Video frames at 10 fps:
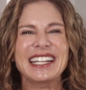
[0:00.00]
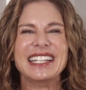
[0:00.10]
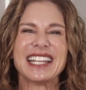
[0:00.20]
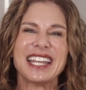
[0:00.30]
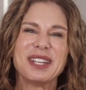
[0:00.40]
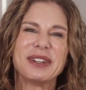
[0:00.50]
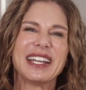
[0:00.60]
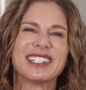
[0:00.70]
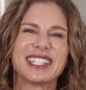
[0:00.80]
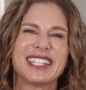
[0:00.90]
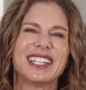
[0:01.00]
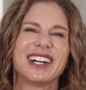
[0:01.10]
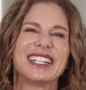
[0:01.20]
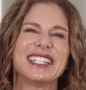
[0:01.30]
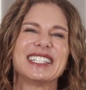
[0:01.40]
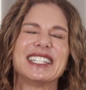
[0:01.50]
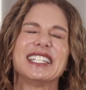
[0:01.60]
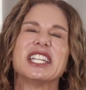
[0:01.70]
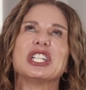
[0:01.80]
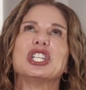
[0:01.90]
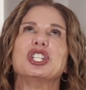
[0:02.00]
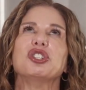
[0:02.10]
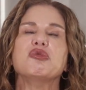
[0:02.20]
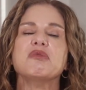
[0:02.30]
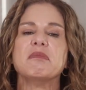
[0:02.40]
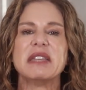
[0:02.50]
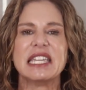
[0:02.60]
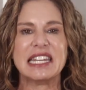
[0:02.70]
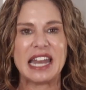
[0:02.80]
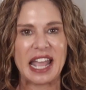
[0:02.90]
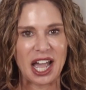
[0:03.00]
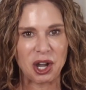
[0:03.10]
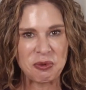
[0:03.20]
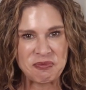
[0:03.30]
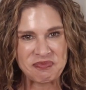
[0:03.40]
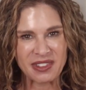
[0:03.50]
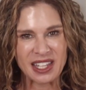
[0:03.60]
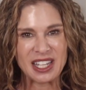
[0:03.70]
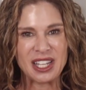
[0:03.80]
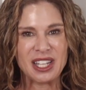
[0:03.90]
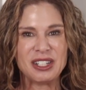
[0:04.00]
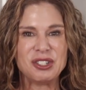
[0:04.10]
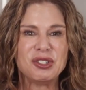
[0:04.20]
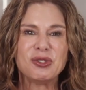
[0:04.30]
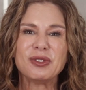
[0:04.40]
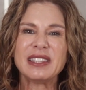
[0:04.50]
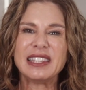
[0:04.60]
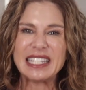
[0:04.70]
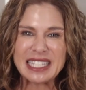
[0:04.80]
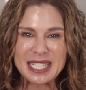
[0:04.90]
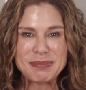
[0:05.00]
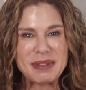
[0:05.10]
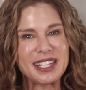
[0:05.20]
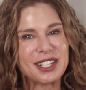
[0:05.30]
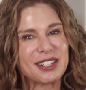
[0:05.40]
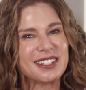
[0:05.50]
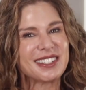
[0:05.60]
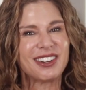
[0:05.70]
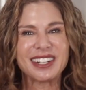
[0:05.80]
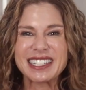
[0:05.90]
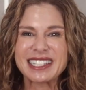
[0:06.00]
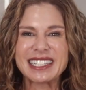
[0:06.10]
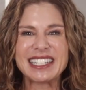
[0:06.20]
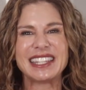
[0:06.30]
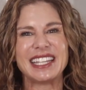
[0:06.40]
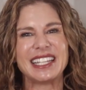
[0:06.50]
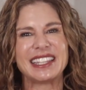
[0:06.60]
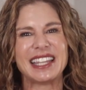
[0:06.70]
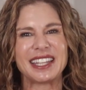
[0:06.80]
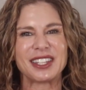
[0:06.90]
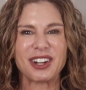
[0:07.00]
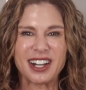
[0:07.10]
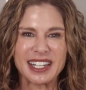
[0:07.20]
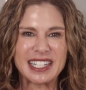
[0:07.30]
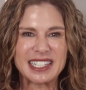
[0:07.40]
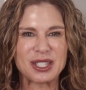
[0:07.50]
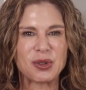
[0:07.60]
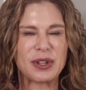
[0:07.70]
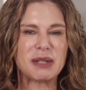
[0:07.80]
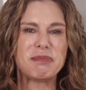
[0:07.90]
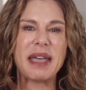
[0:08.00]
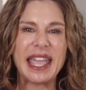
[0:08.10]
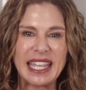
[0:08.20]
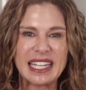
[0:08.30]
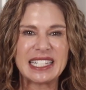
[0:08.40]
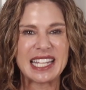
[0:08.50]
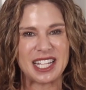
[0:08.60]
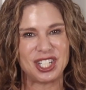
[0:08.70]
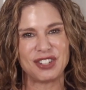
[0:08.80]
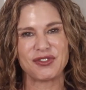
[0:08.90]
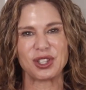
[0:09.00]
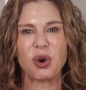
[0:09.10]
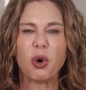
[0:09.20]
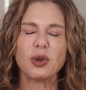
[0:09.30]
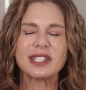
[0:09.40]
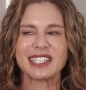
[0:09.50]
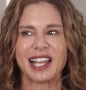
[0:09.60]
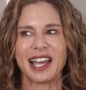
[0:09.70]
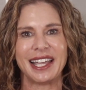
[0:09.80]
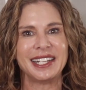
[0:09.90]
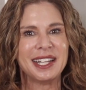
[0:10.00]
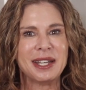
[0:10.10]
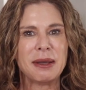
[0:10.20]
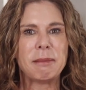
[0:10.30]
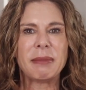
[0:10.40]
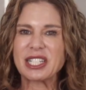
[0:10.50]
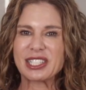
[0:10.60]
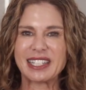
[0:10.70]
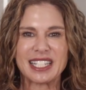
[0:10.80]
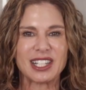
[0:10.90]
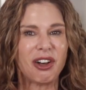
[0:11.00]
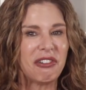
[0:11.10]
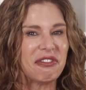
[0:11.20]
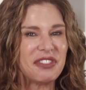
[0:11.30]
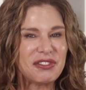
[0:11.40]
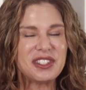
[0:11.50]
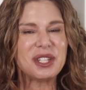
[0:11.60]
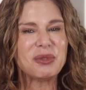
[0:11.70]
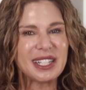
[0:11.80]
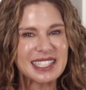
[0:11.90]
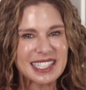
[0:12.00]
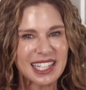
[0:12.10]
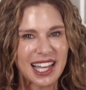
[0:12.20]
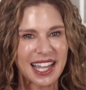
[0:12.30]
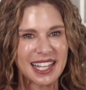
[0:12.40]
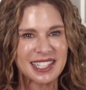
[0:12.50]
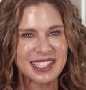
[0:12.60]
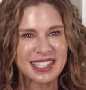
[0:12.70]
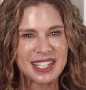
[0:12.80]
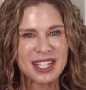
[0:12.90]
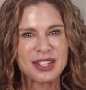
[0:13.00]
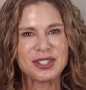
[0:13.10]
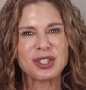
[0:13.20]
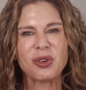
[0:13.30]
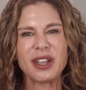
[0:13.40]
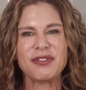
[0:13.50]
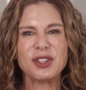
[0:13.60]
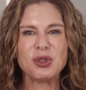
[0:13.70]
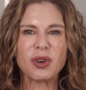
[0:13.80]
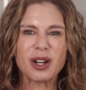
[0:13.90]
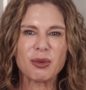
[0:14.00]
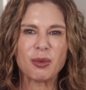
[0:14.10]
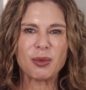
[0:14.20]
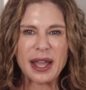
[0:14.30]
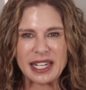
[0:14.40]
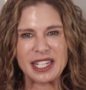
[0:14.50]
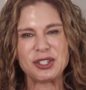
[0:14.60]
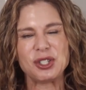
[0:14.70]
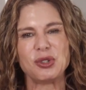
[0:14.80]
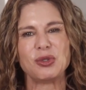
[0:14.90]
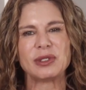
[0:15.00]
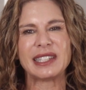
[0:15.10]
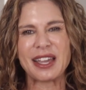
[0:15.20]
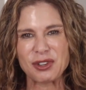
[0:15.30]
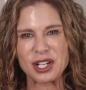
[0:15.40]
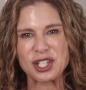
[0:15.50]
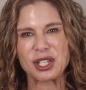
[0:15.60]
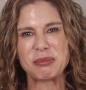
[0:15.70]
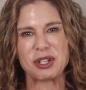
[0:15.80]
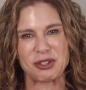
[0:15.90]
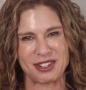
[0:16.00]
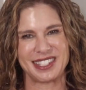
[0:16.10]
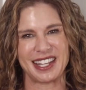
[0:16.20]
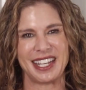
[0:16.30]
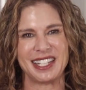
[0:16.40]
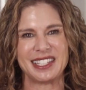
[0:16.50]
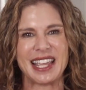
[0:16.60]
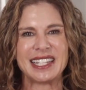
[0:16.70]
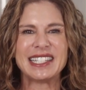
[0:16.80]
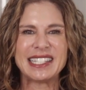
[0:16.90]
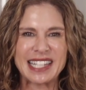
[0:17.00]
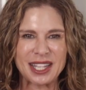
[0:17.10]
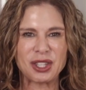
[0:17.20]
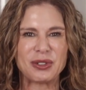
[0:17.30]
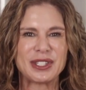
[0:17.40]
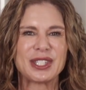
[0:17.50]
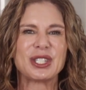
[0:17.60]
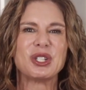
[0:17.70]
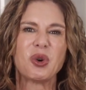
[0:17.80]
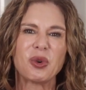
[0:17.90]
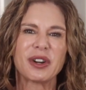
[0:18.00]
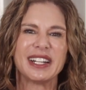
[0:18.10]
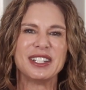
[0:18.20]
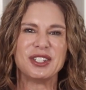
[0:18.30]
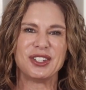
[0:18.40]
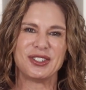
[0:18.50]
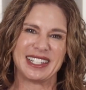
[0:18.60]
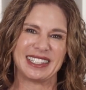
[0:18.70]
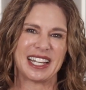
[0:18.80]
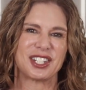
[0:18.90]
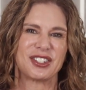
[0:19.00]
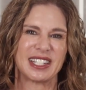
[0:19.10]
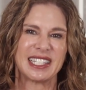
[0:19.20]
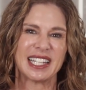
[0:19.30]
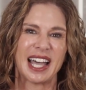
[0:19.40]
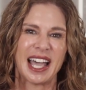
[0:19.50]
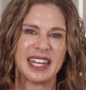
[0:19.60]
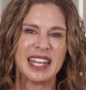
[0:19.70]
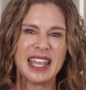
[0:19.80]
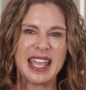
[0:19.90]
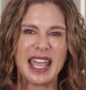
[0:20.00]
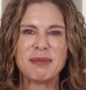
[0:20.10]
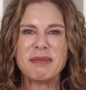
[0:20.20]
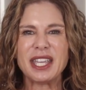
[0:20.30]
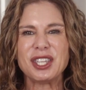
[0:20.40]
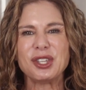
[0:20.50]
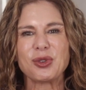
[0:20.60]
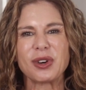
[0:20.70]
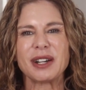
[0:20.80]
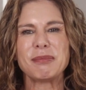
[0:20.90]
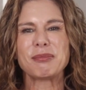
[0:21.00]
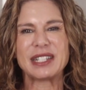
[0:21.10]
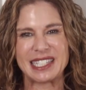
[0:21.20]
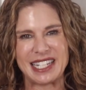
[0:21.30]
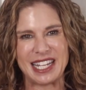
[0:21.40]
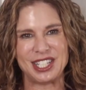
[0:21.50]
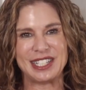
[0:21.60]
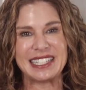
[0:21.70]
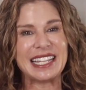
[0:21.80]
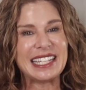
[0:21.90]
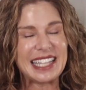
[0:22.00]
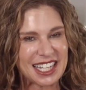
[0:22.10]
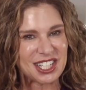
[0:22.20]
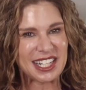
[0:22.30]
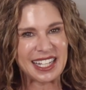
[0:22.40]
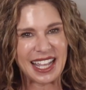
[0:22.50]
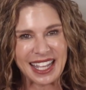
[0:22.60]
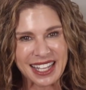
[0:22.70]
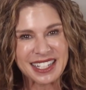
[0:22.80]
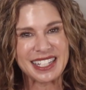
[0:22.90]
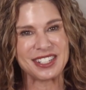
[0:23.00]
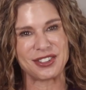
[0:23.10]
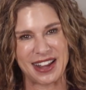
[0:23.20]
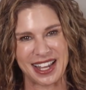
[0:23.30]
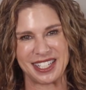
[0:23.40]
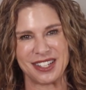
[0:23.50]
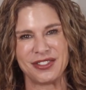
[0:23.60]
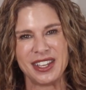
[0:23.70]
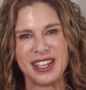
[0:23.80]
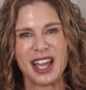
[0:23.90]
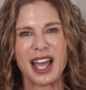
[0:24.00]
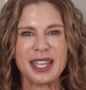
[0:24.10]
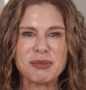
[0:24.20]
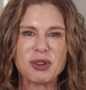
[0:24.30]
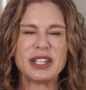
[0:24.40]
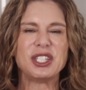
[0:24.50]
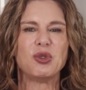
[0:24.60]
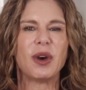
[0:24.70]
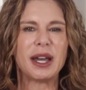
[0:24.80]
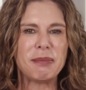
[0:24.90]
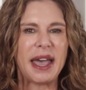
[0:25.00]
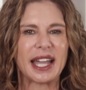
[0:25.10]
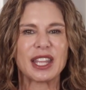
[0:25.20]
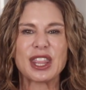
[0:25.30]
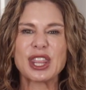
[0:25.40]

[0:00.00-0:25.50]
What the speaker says: Is anyone else in the audience thinking, shoot me now? Do these speakers honestly think that their audience is going to pay attention for the whole slide, much less all 51 slides? So if you are ready to leverage some neuroscience and set those snore-inducing lectures aside and make your presentations engaging and interactive, I am going to unpack